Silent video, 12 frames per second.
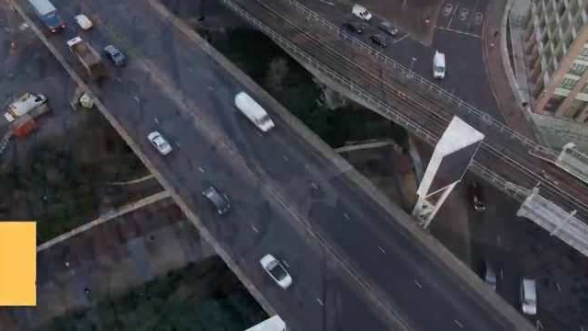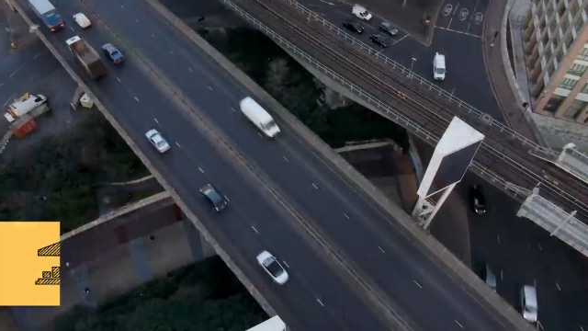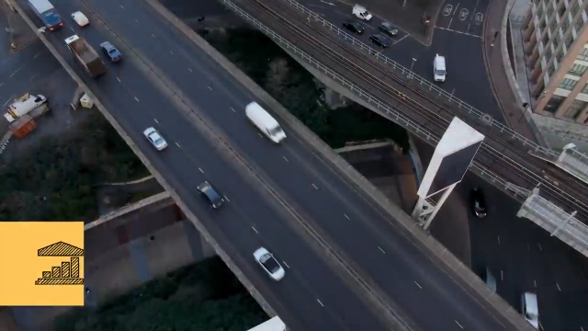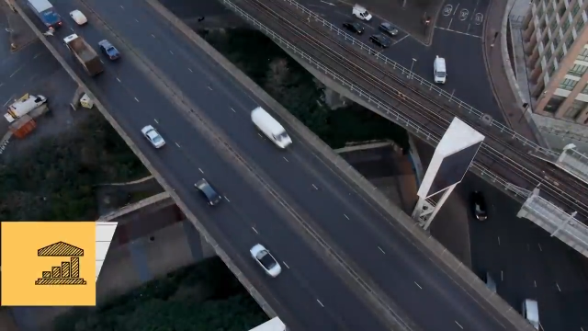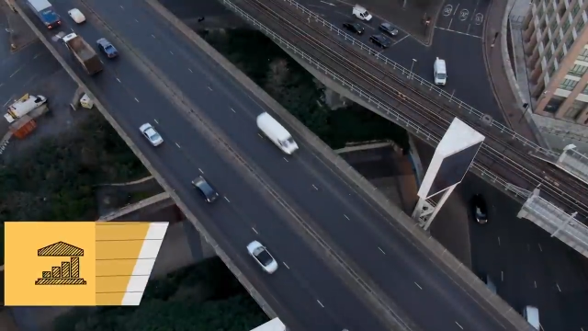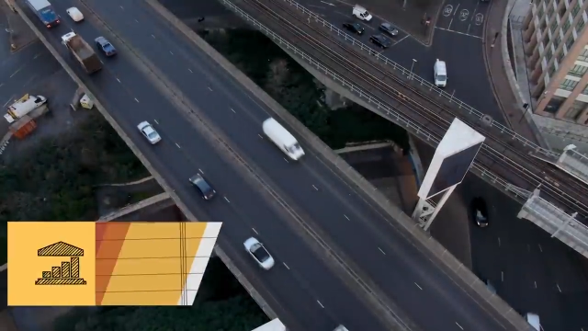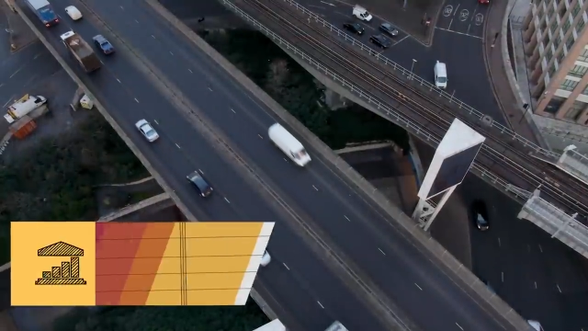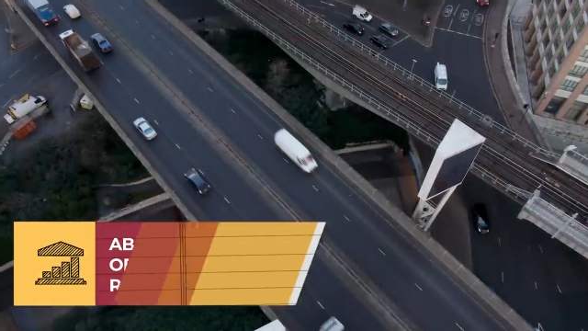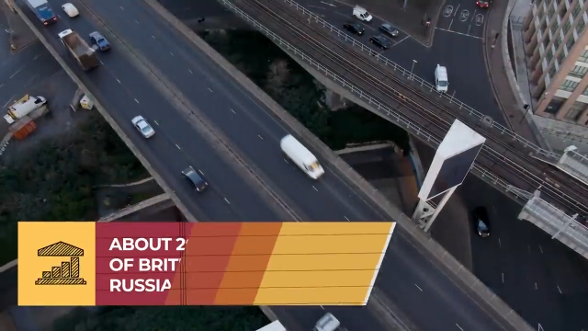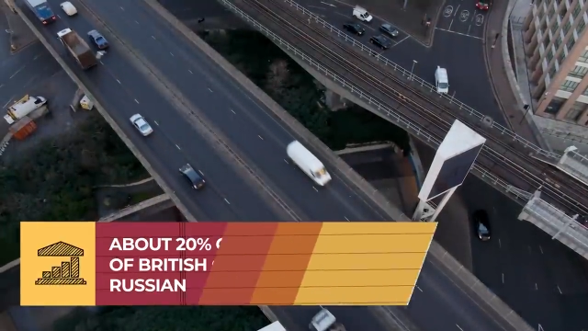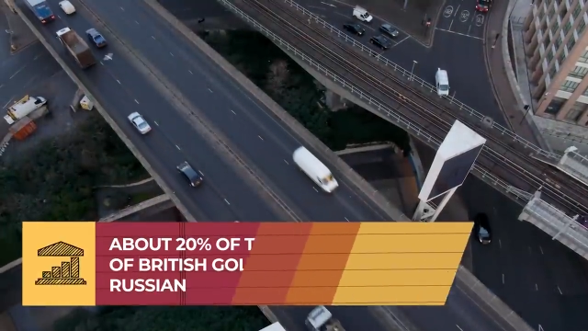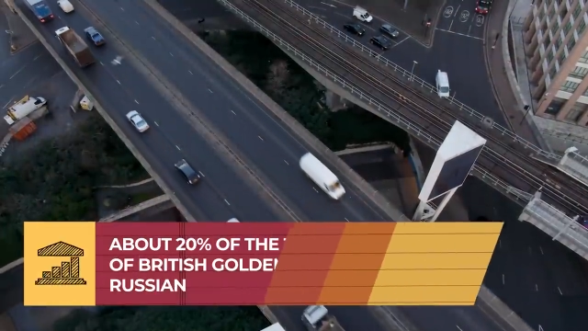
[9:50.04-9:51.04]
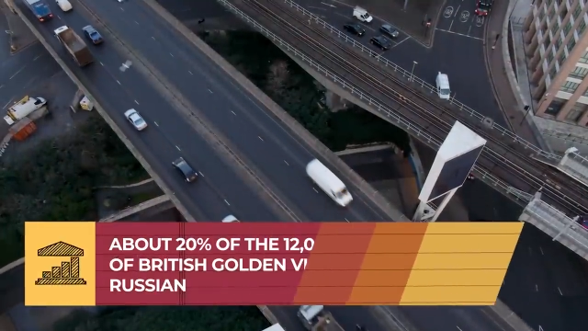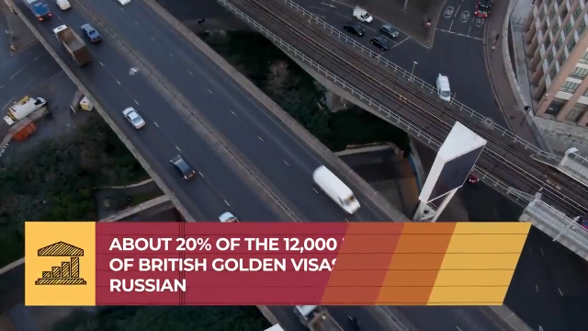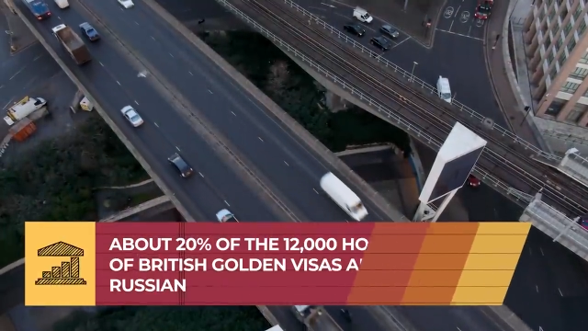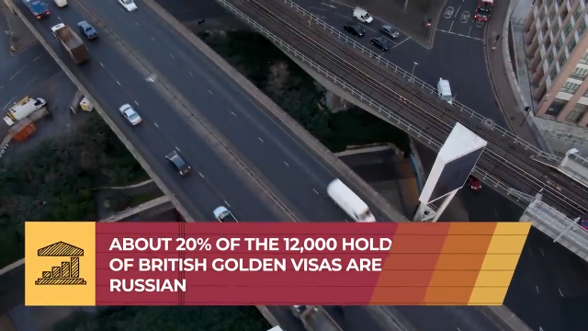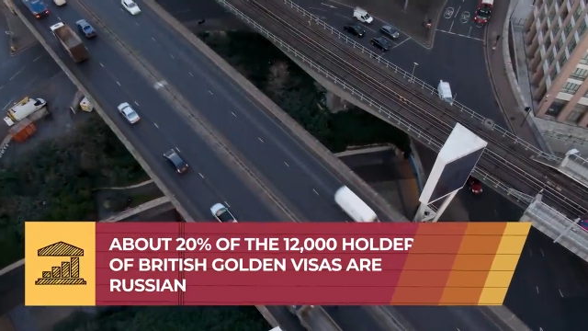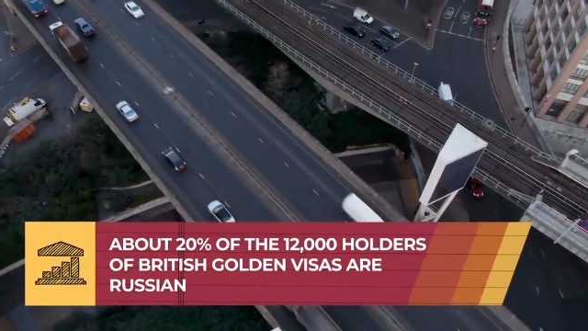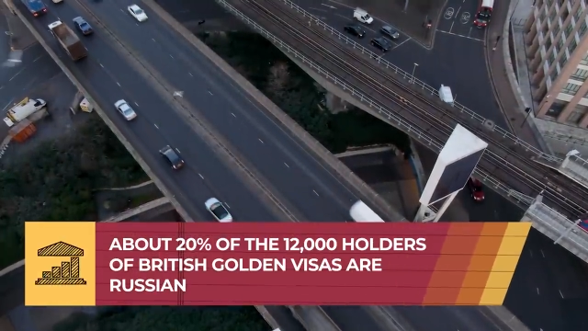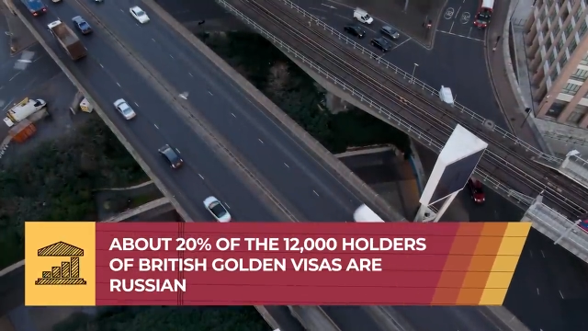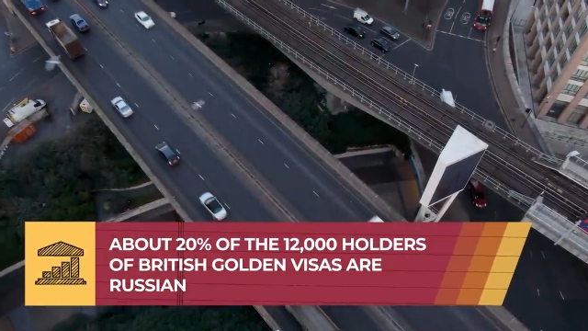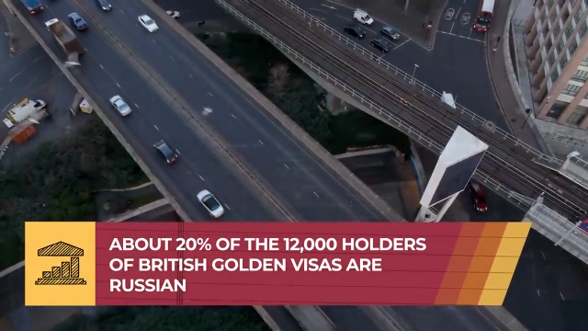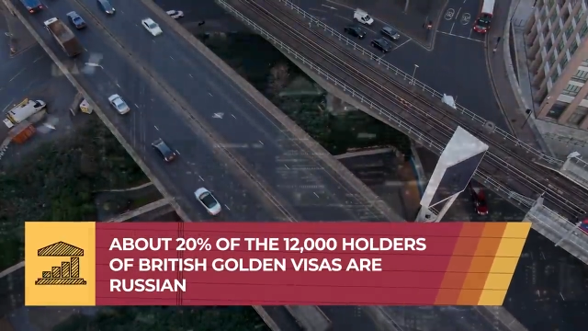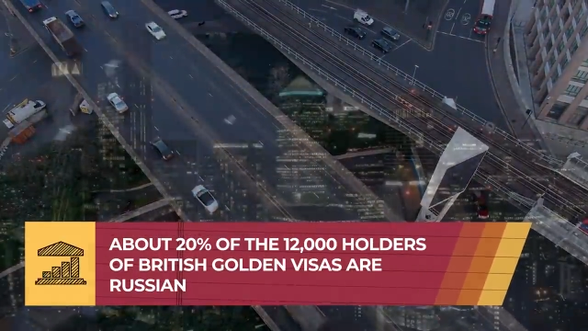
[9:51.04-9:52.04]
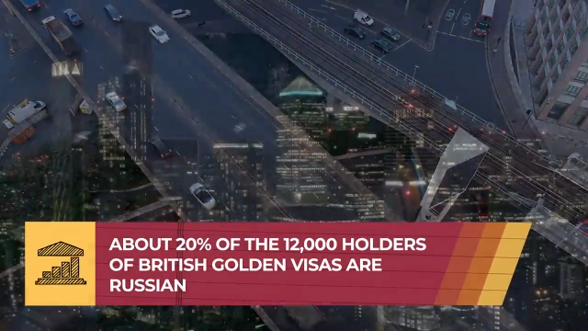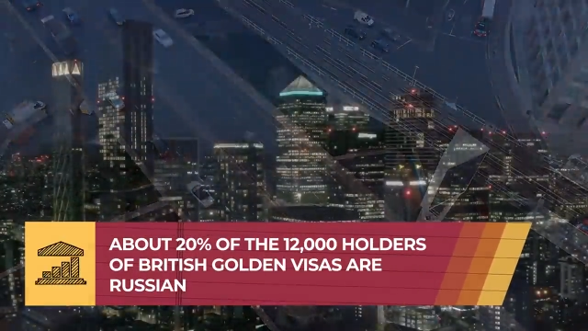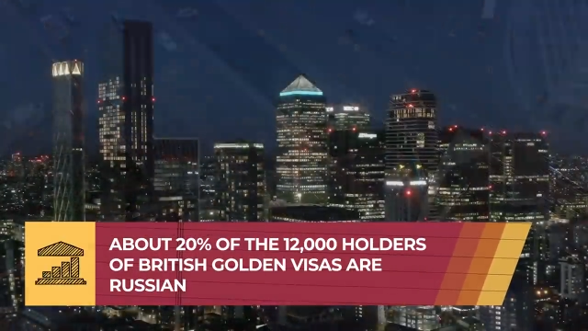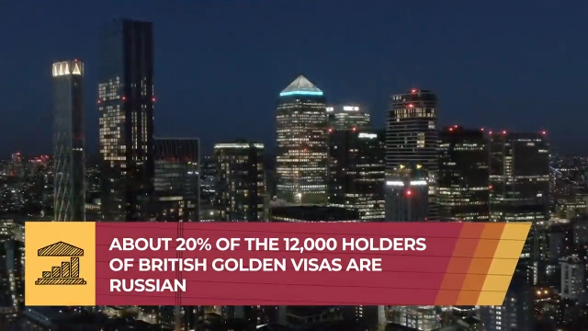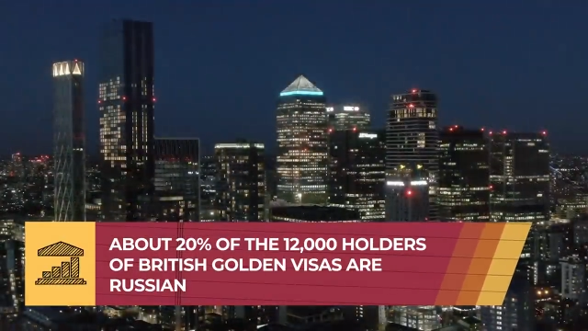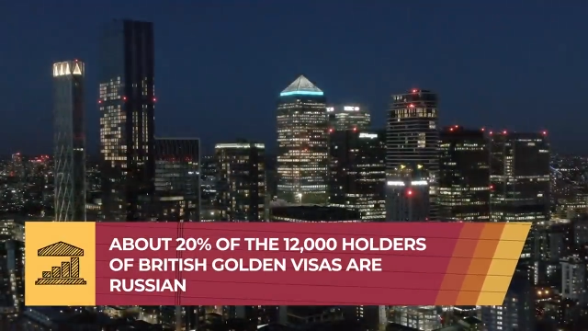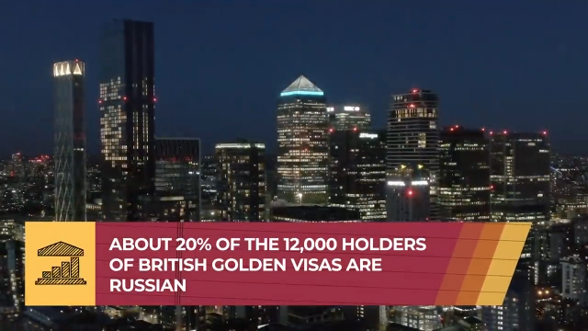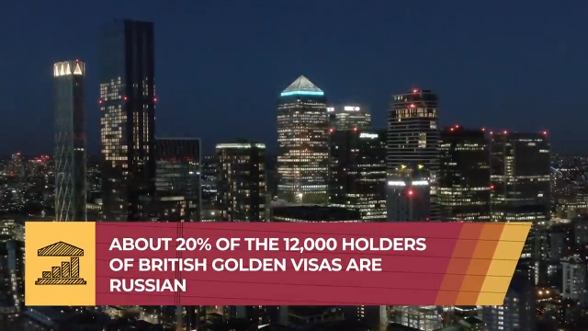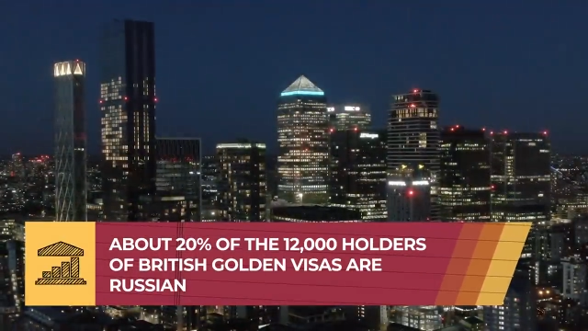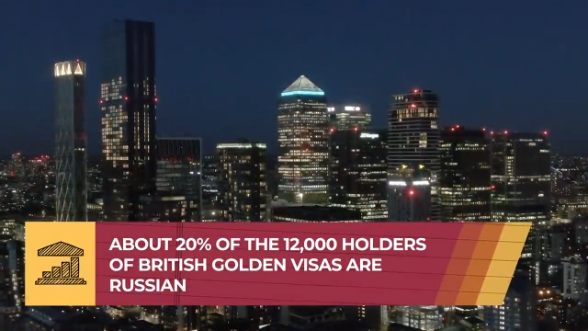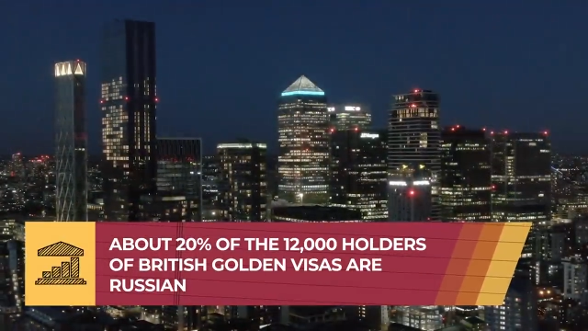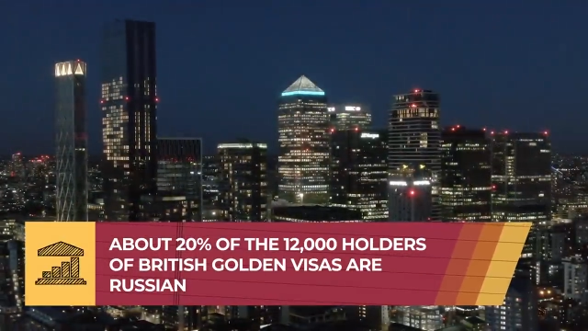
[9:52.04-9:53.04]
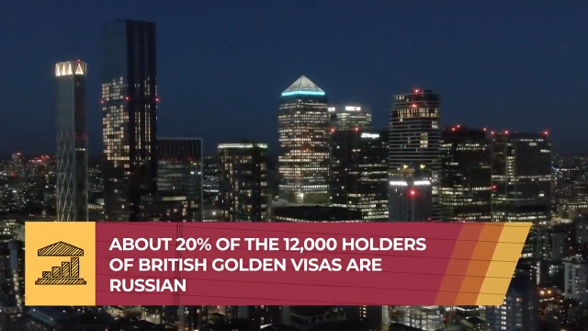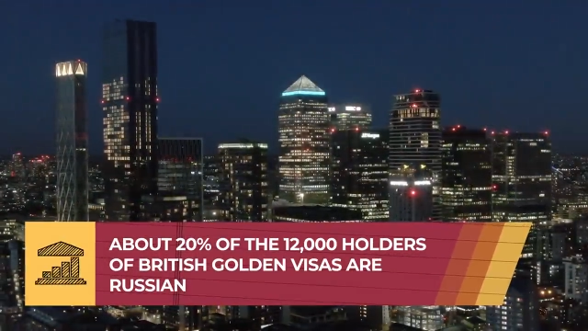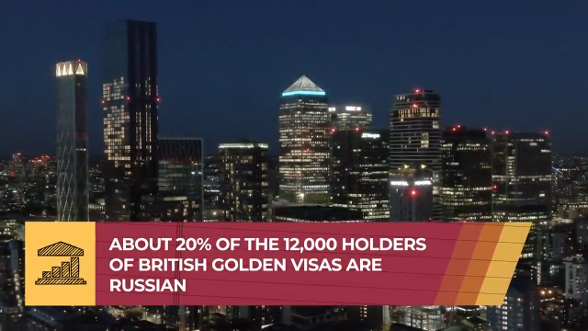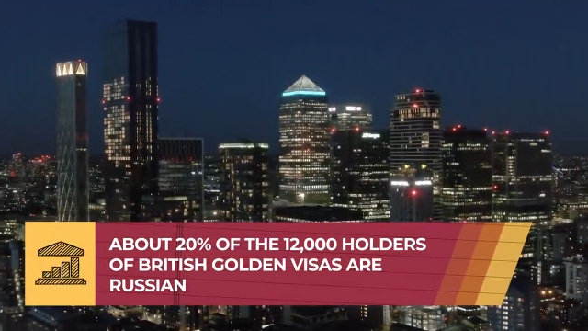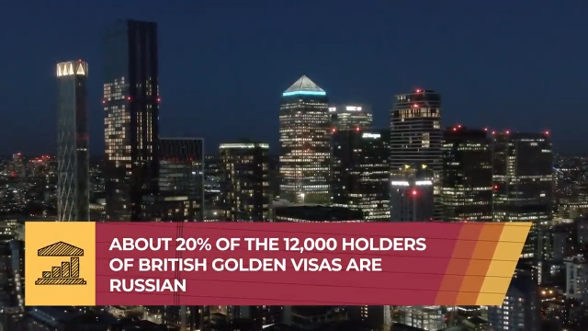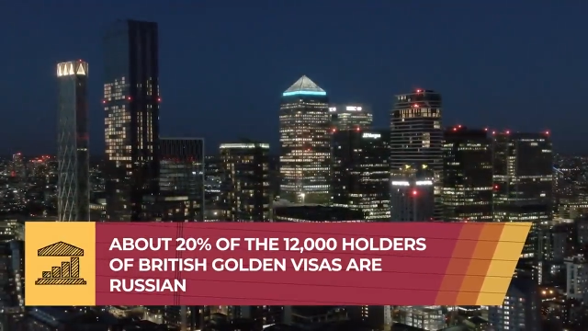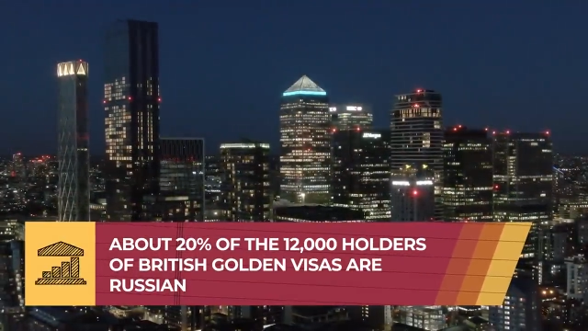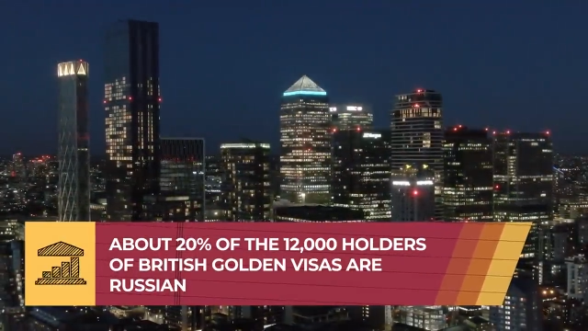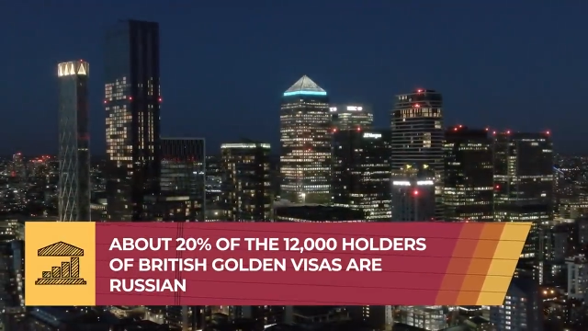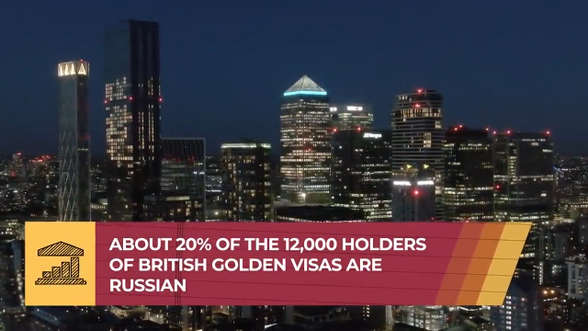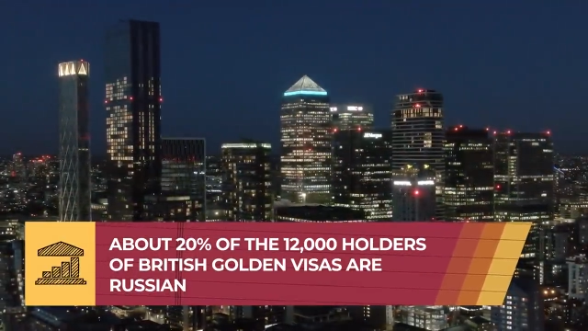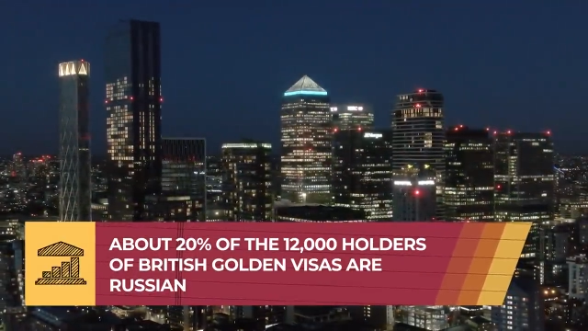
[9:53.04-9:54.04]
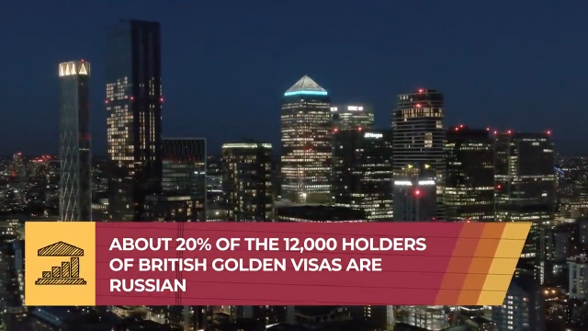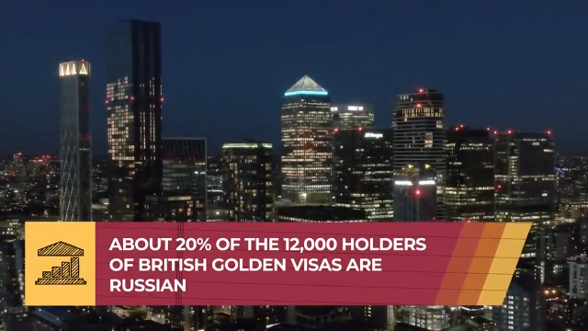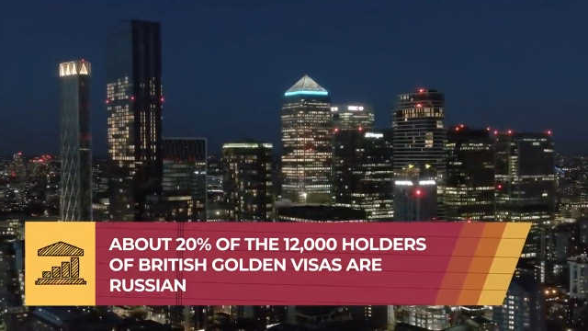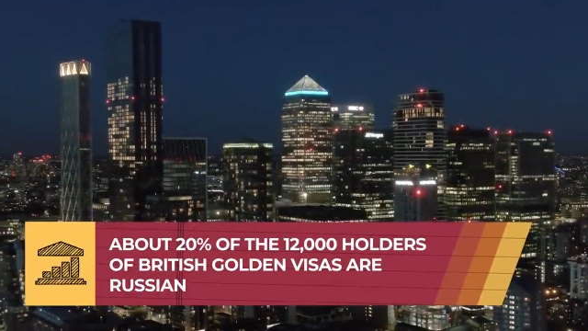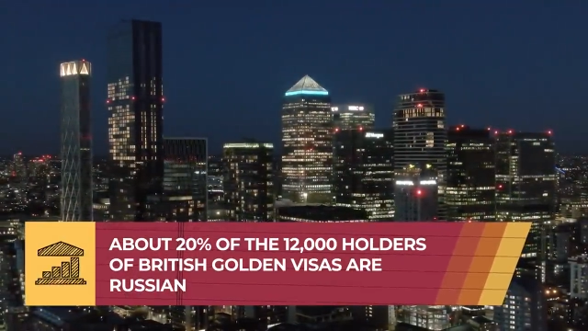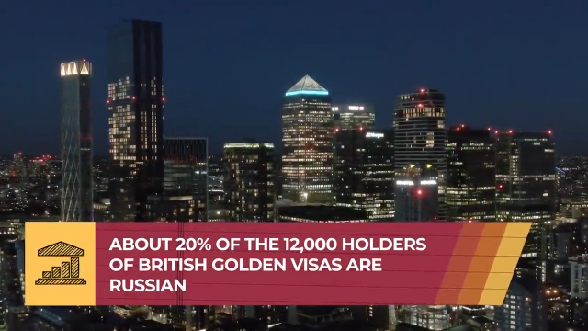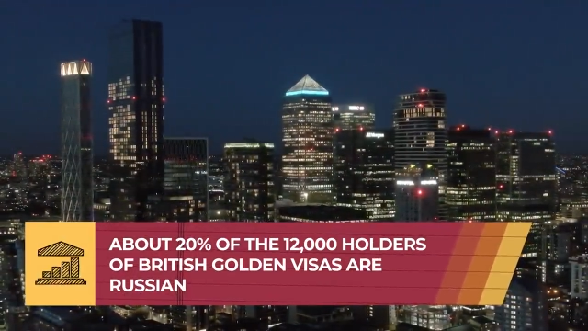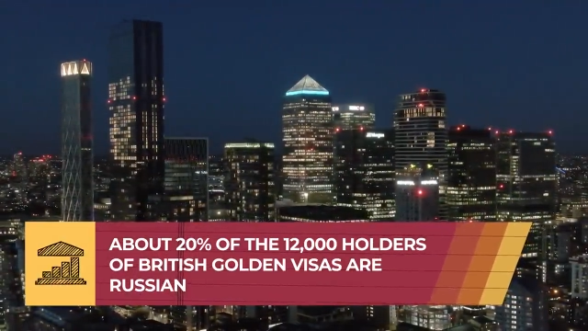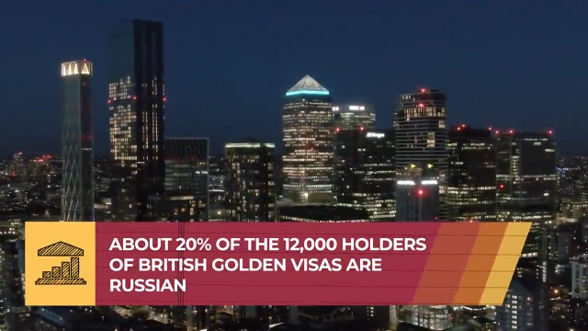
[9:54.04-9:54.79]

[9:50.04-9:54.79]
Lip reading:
Nobody's mouth can be seen.